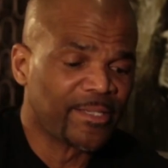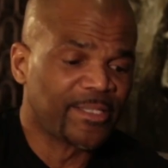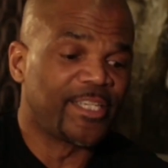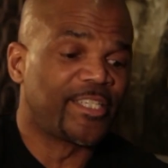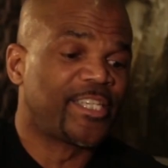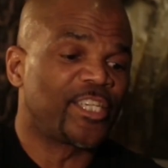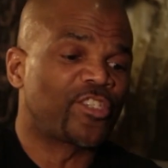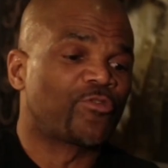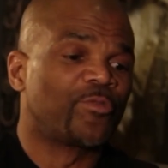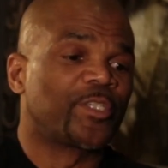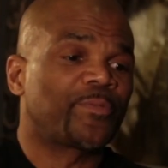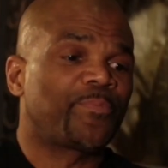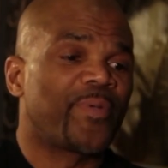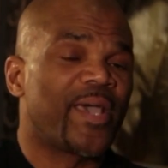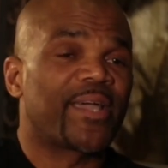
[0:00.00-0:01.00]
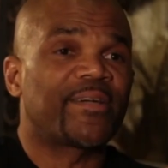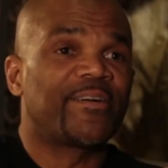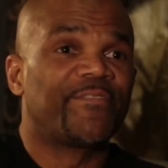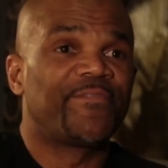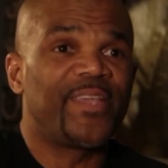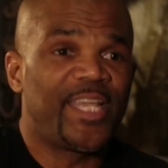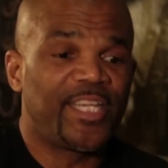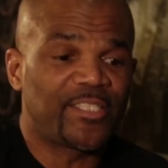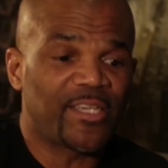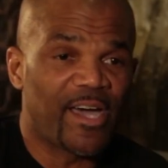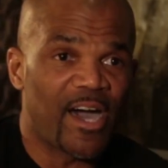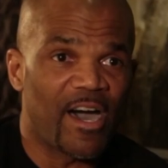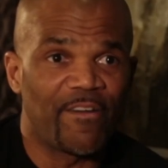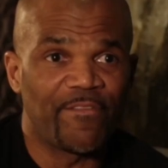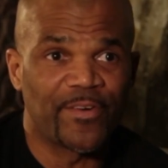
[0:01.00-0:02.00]
the disrespect of each
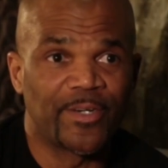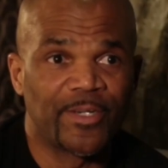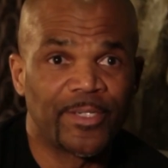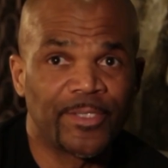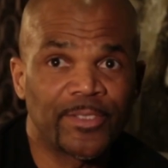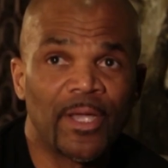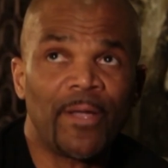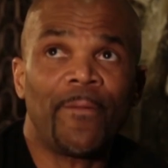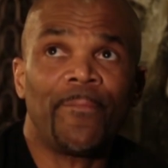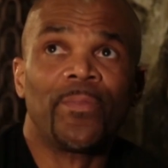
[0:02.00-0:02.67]
other's,